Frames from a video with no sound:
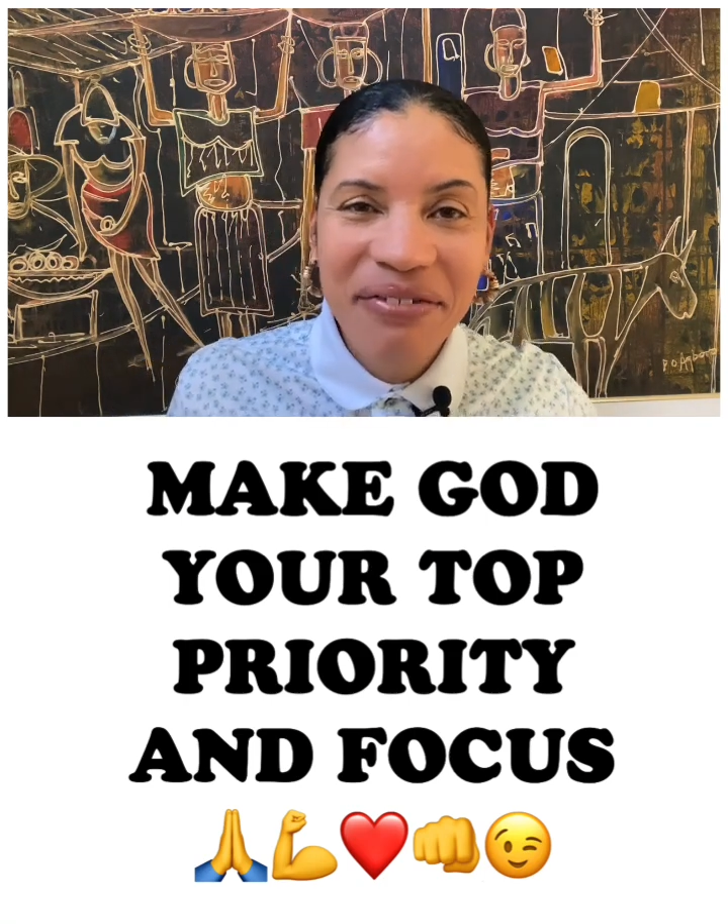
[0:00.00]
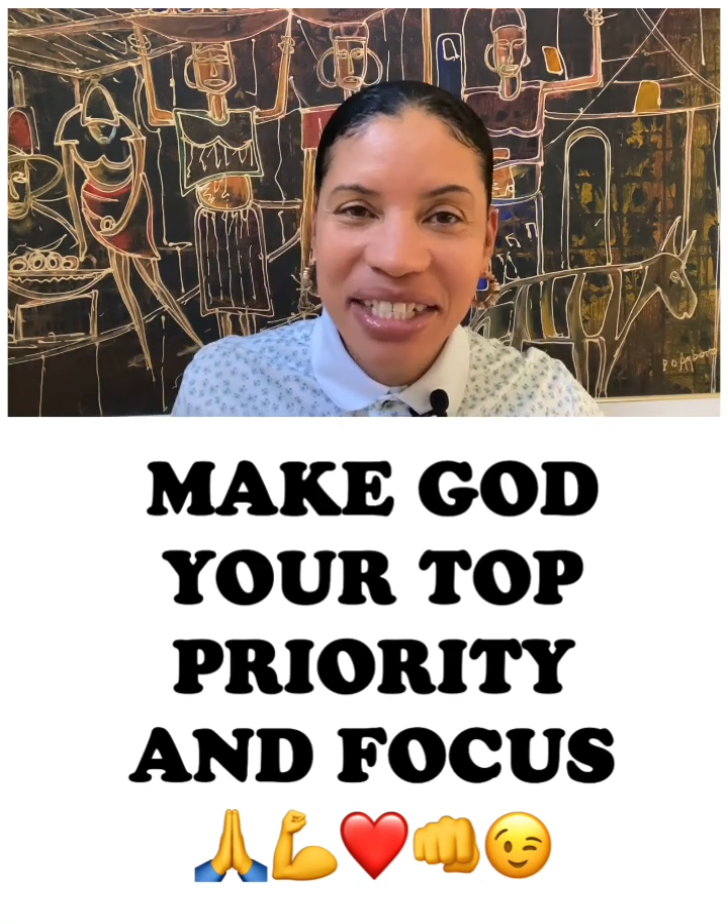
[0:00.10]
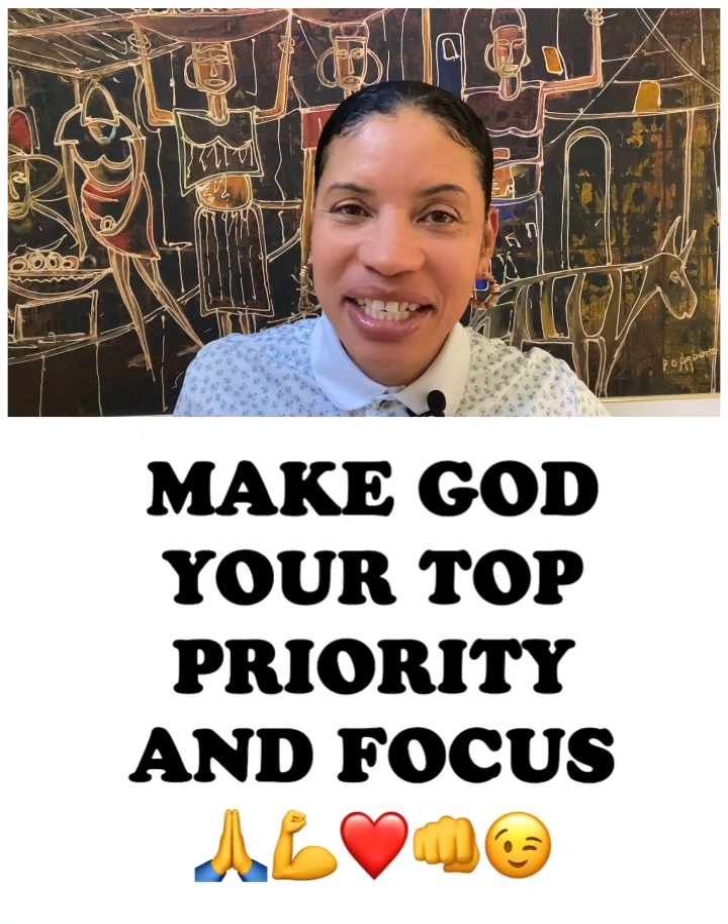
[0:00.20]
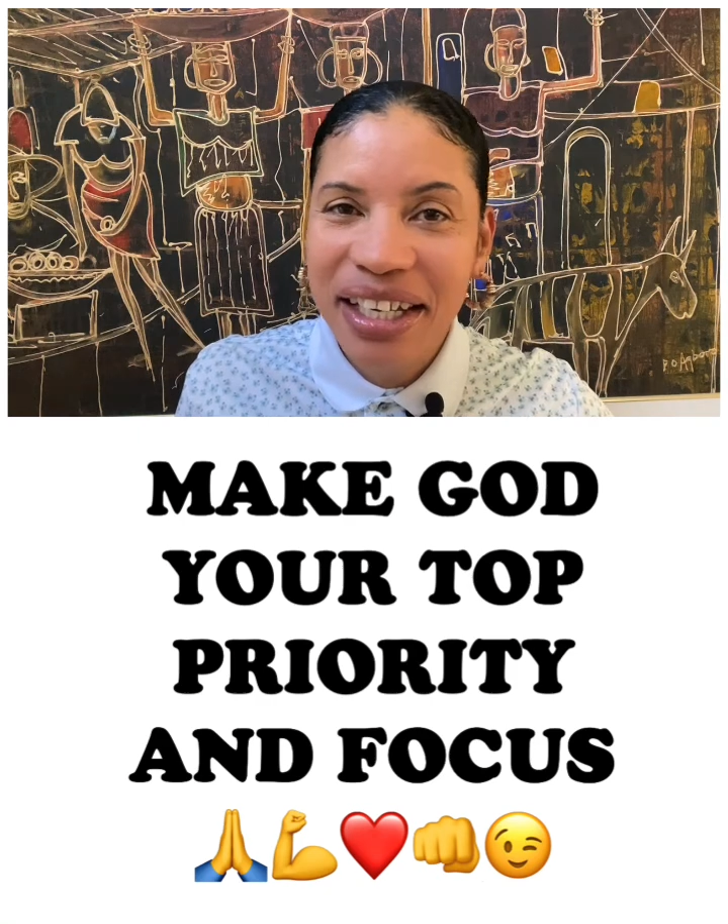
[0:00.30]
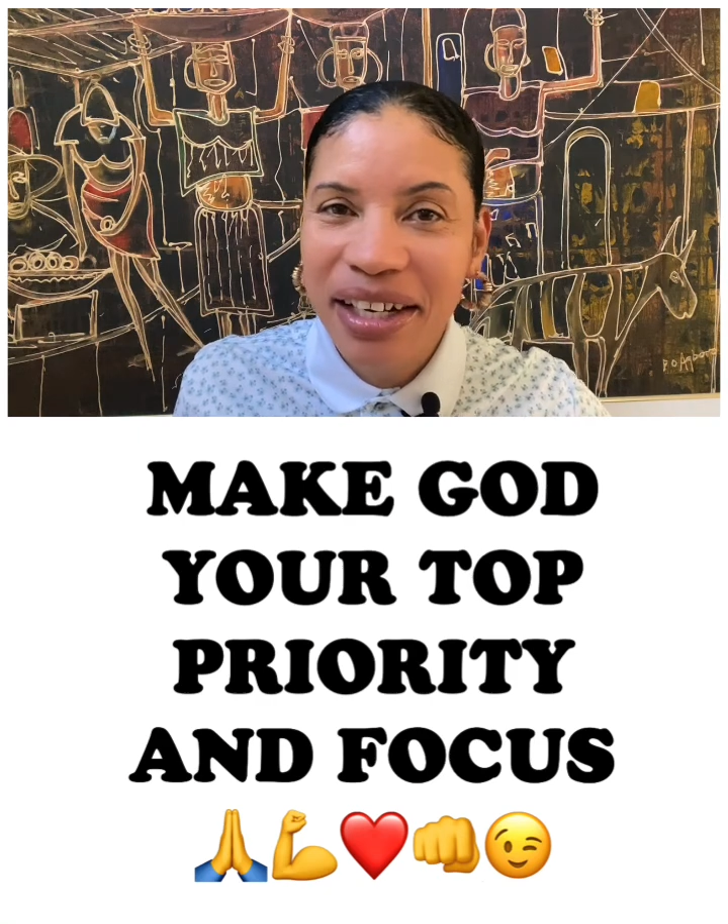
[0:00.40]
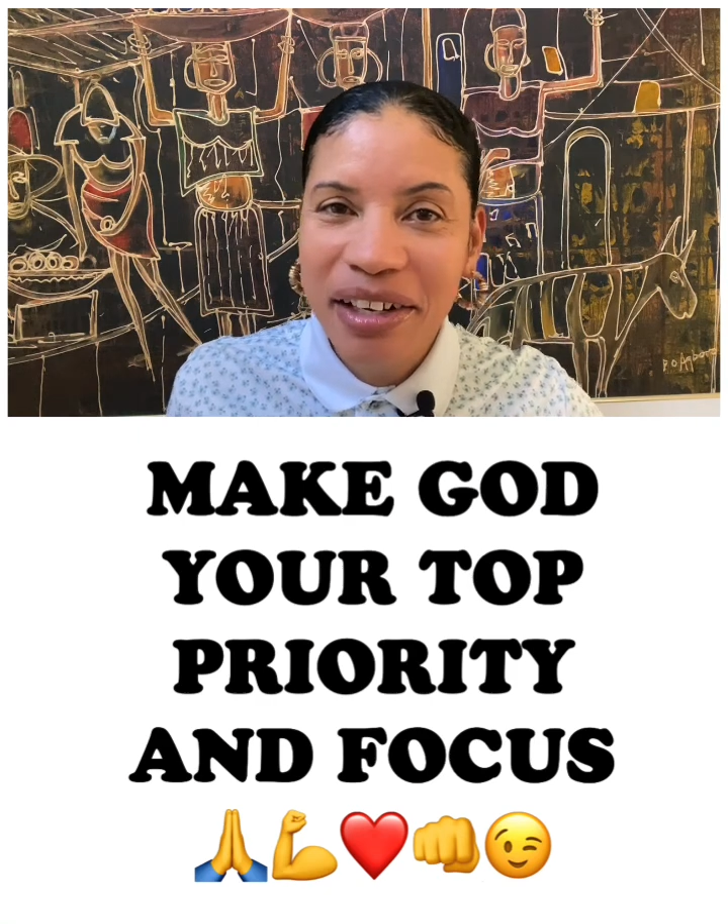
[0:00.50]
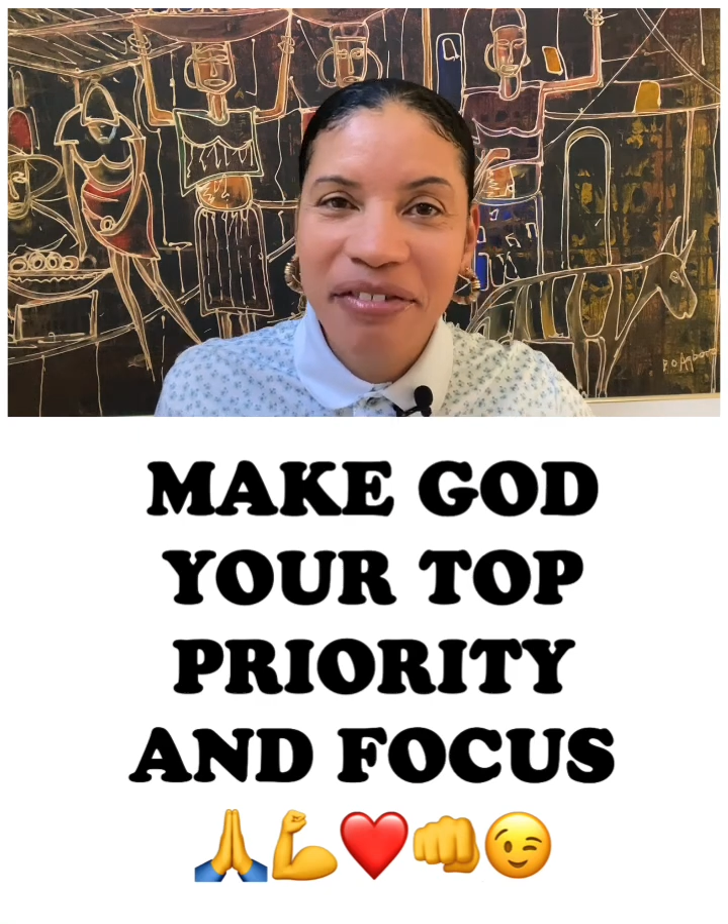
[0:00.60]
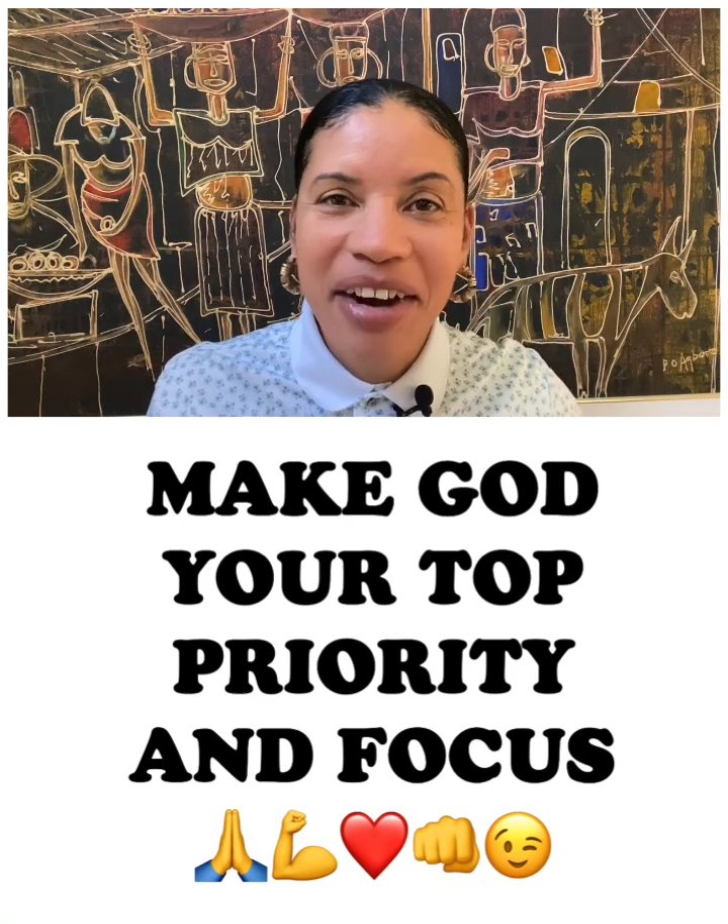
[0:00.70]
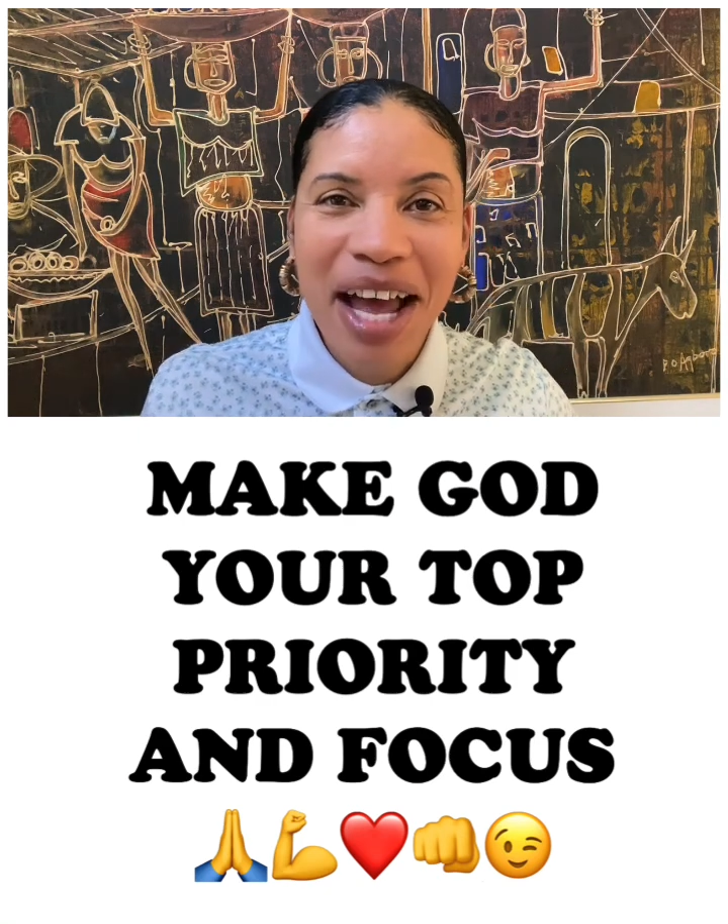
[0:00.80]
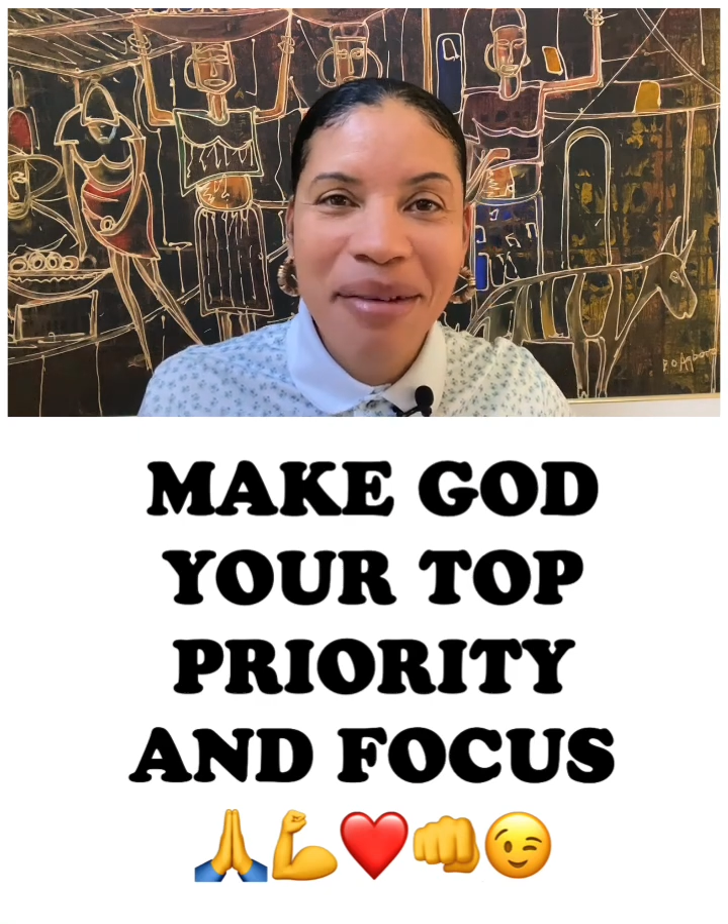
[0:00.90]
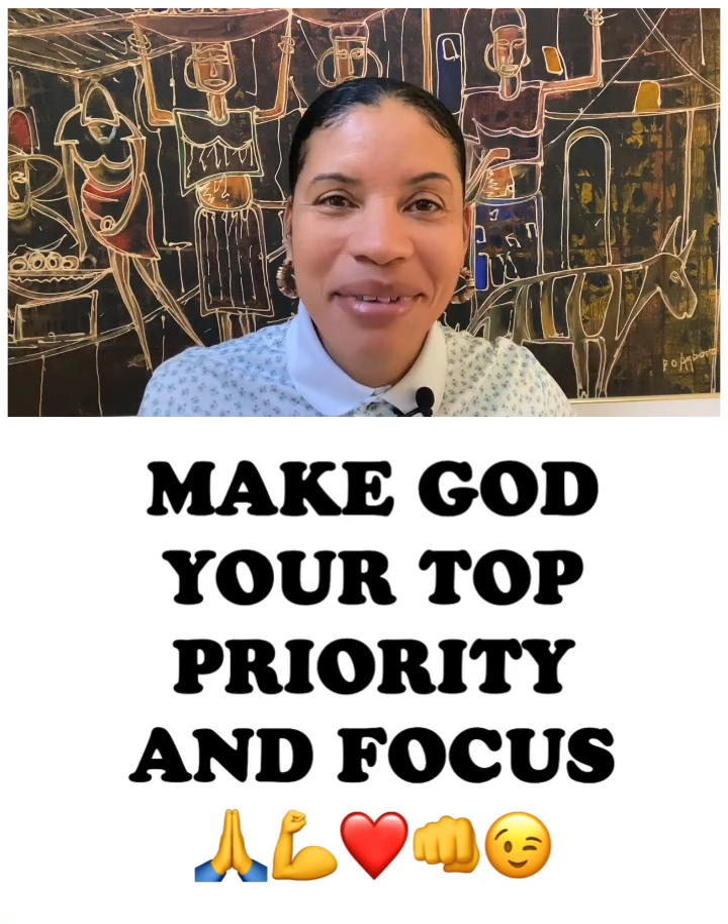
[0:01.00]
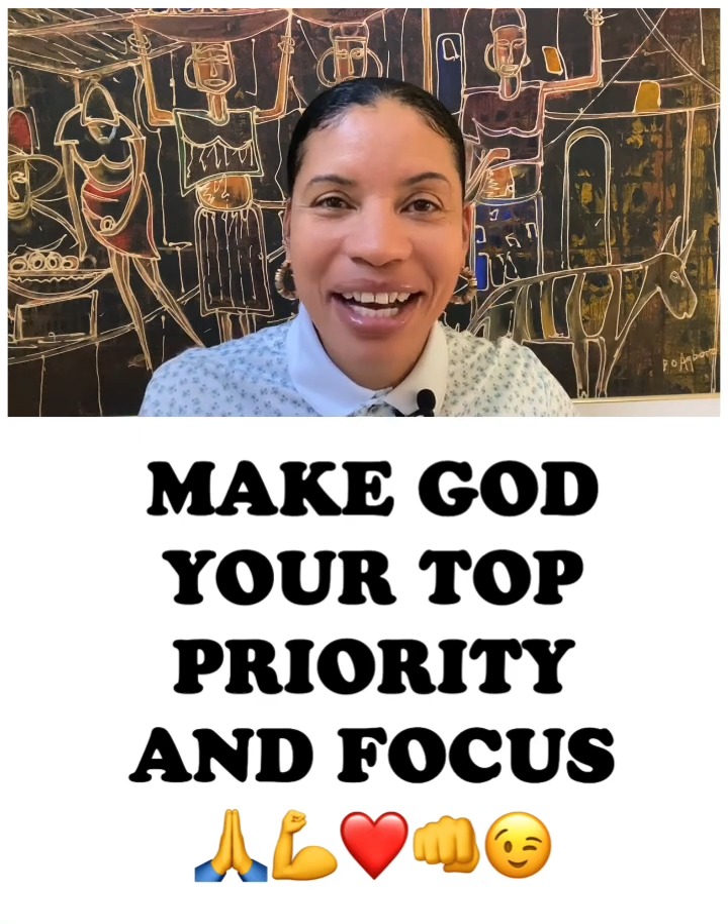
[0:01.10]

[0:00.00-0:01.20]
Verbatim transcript: physical realm,